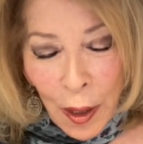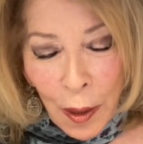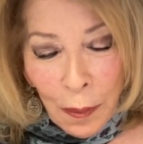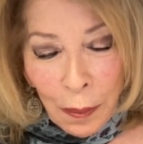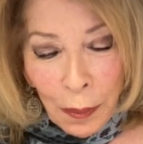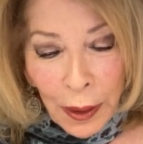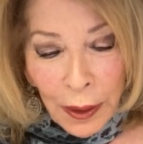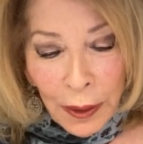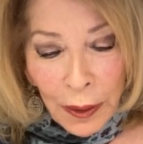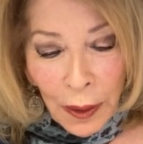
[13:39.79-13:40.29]

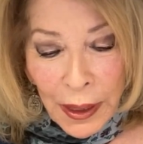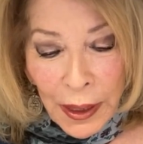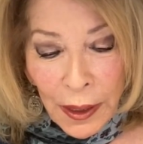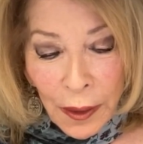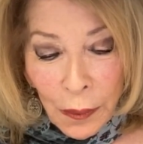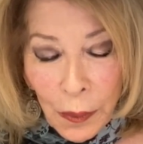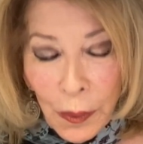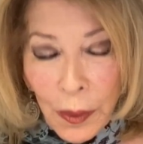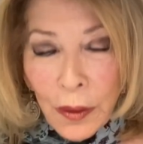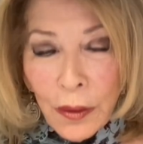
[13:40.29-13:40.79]
But it
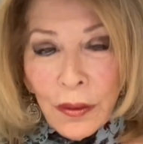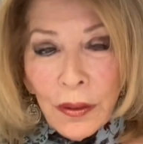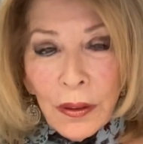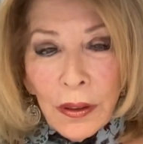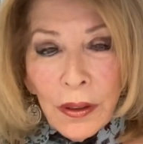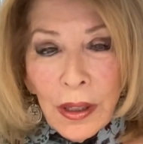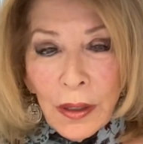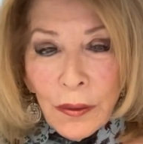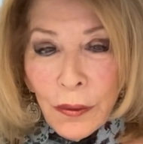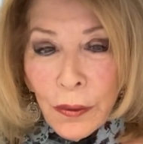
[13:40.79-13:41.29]
was
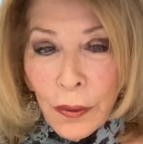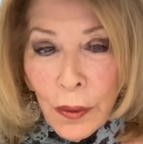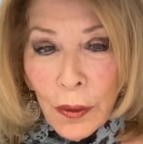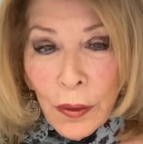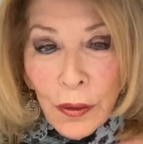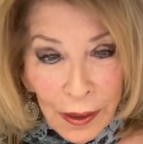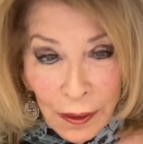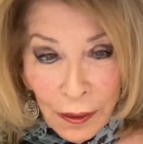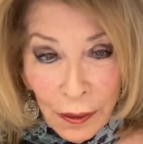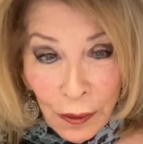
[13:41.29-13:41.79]
at
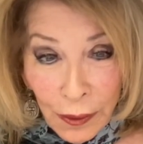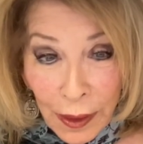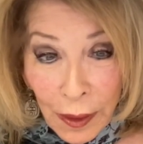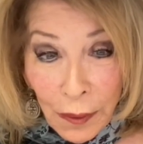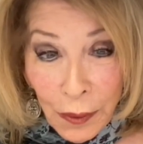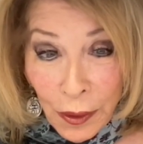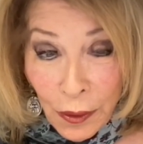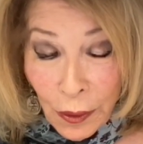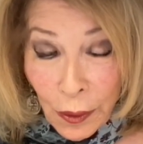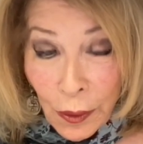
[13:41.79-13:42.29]
first, so that
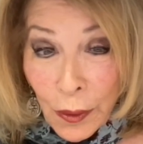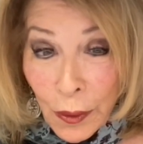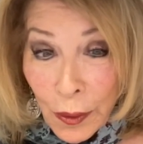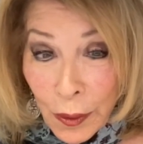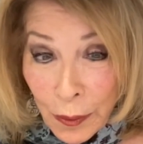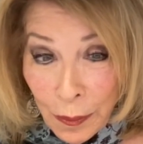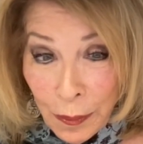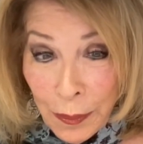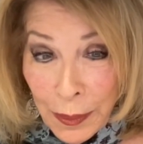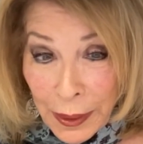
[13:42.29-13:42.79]
was a
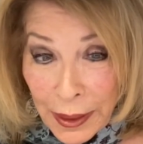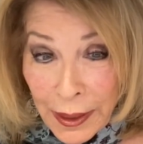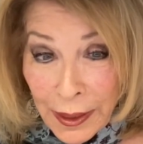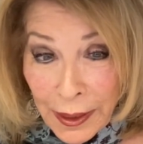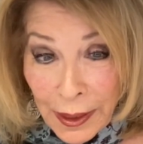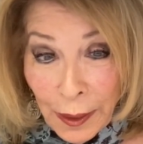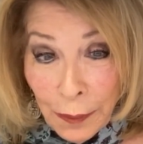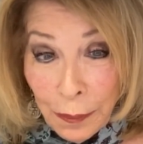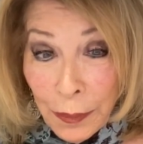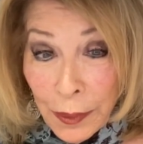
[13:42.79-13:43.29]
good
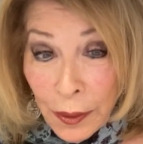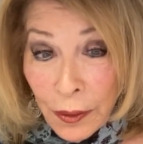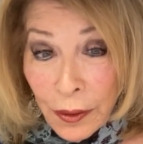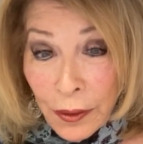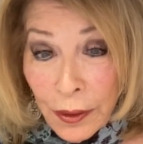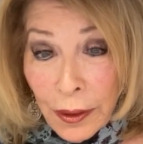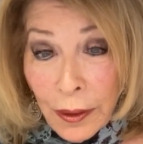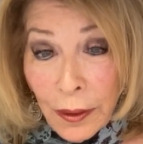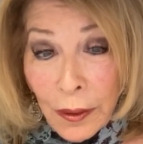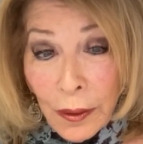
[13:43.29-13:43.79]
beginning, but
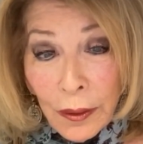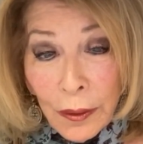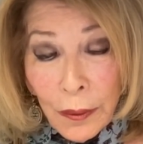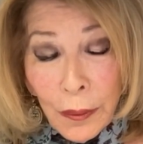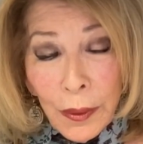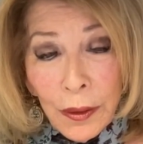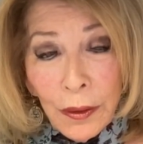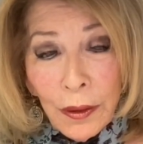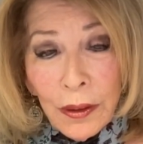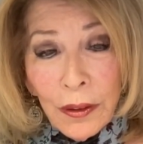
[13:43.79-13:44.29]
still it
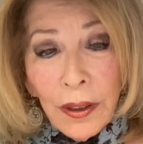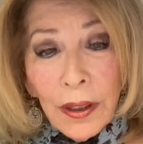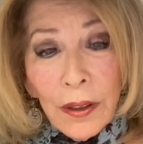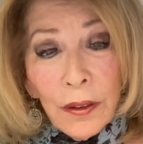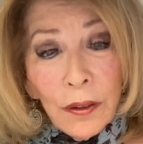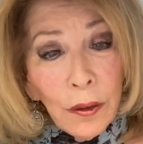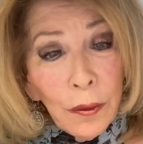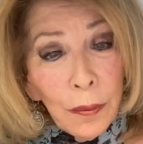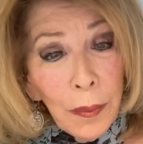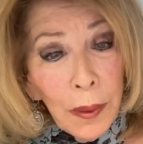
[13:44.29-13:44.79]
was a sense
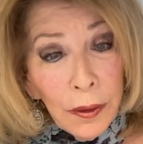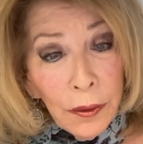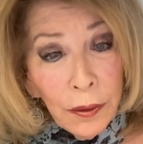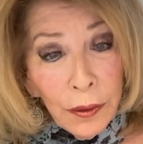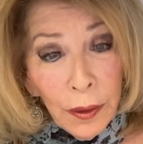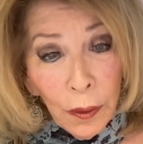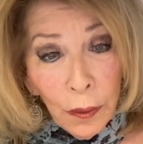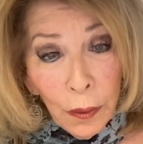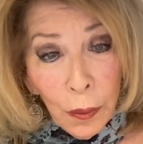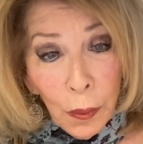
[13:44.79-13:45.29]
of my
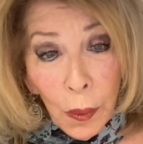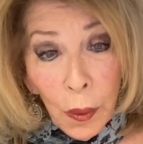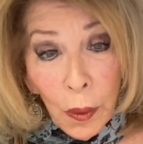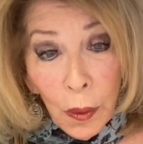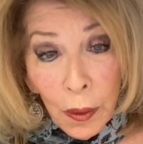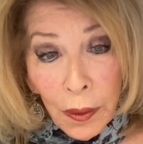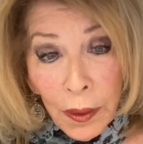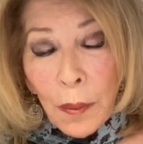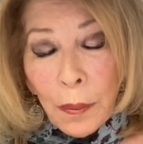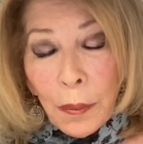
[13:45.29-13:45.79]
self-worth.